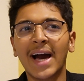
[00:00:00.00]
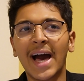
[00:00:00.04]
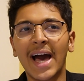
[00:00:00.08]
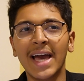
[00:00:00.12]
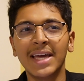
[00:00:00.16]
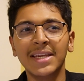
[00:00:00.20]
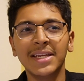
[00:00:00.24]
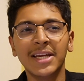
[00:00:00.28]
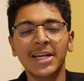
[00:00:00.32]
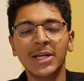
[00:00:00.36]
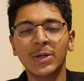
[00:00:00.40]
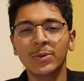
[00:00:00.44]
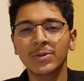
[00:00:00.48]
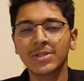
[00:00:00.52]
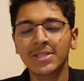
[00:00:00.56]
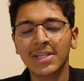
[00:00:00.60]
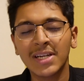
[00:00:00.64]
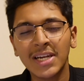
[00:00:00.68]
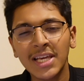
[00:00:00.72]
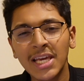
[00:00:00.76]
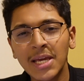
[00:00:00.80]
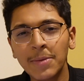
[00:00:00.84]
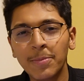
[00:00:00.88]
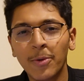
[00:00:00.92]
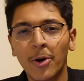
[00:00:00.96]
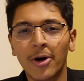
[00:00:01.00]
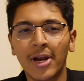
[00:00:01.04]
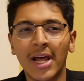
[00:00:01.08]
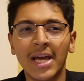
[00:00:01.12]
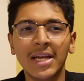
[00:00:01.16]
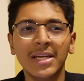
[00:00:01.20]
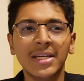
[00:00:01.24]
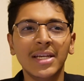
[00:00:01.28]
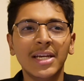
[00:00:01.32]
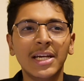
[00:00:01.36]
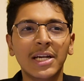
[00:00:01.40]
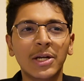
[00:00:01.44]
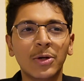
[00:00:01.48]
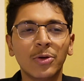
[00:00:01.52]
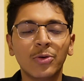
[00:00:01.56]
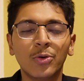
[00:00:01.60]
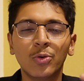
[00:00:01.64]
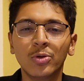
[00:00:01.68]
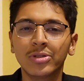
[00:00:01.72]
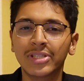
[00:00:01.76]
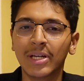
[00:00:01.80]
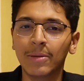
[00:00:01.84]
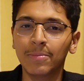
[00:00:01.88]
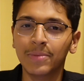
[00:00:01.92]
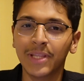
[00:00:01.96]
I need to sleep or I need to
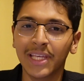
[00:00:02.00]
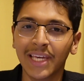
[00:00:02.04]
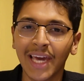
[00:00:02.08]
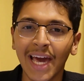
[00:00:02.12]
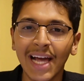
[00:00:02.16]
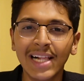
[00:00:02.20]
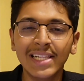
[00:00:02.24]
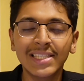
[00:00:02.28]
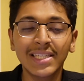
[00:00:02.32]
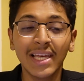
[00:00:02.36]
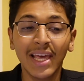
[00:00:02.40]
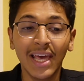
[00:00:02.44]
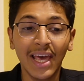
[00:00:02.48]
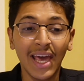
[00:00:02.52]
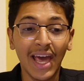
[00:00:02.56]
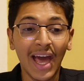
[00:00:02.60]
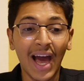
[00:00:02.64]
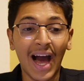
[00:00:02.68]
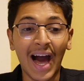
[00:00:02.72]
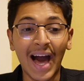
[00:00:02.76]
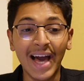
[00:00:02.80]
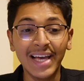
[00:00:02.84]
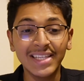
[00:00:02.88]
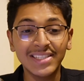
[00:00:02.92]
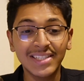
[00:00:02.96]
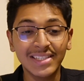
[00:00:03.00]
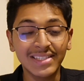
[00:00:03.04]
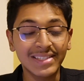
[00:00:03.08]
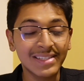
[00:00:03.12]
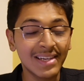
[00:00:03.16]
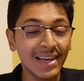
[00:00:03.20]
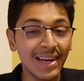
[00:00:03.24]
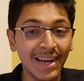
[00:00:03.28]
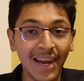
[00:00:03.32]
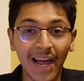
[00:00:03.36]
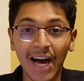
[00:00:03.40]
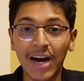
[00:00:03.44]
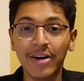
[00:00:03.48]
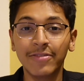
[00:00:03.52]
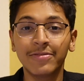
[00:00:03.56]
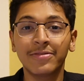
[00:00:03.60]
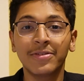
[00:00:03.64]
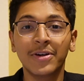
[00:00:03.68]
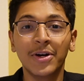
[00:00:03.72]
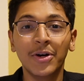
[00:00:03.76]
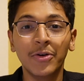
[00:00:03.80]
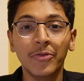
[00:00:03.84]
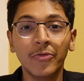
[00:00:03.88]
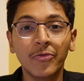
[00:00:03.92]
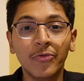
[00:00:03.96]
do something else. I just love
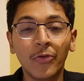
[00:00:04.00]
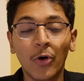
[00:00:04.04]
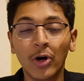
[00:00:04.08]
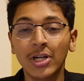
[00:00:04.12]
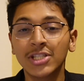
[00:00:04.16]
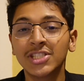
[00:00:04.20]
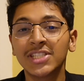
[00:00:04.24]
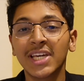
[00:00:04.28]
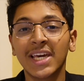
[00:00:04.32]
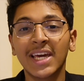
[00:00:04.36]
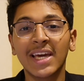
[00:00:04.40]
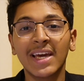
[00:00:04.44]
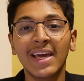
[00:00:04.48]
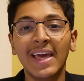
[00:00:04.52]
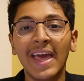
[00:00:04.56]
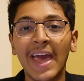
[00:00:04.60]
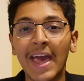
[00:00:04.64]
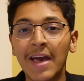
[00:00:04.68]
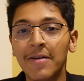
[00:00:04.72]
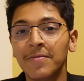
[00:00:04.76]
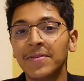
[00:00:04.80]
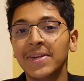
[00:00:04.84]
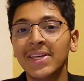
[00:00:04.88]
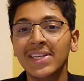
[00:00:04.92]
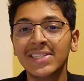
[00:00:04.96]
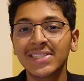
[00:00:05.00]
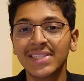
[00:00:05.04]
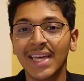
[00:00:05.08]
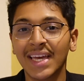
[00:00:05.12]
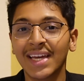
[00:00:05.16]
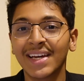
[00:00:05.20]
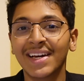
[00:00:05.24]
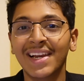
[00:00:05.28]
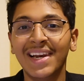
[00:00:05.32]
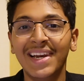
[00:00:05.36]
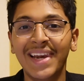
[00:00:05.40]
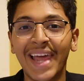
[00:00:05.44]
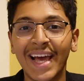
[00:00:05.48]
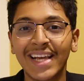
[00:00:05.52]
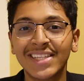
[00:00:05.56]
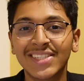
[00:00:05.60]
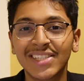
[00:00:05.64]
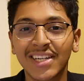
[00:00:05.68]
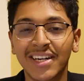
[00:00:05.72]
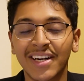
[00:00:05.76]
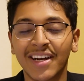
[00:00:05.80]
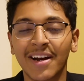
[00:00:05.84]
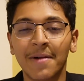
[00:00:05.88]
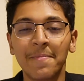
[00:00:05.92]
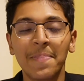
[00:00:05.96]
watching every single
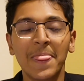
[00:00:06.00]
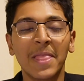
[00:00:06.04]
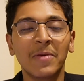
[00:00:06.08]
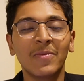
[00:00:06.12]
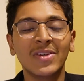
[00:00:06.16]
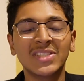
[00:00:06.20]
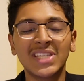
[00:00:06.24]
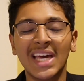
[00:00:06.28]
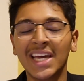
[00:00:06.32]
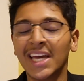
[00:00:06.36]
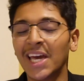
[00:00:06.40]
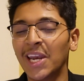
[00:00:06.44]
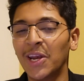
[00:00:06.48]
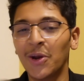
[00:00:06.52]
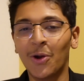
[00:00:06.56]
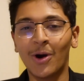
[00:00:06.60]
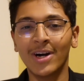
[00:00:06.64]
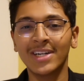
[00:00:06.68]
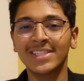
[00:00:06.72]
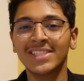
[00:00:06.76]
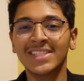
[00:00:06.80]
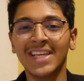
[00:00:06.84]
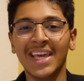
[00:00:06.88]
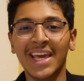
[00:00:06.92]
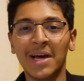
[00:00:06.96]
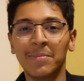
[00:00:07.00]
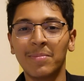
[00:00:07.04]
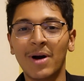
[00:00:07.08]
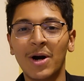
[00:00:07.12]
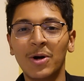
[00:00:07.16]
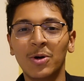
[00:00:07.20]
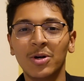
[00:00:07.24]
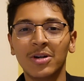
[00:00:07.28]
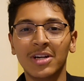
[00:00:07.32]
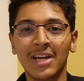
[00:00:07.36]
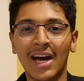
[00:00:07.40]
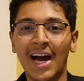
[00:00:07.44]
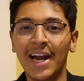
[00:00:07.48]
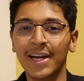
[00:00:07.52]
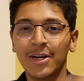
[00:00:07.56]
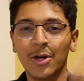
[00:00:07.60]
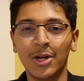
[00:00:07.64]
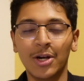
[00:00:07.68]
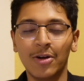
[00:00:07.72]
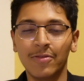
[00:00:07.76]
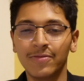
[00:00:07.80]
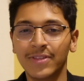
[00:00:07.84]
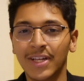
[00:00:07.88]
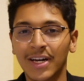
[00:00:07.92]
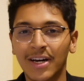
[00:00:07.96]
lecture, which I cannot say about a ton
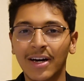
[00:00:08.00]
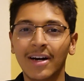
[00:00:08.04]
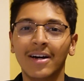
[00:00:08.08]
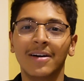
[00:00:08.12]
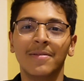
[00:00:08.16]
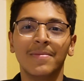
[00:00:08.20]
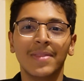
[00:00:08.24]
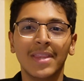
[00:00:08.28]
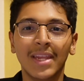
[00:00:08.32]
of the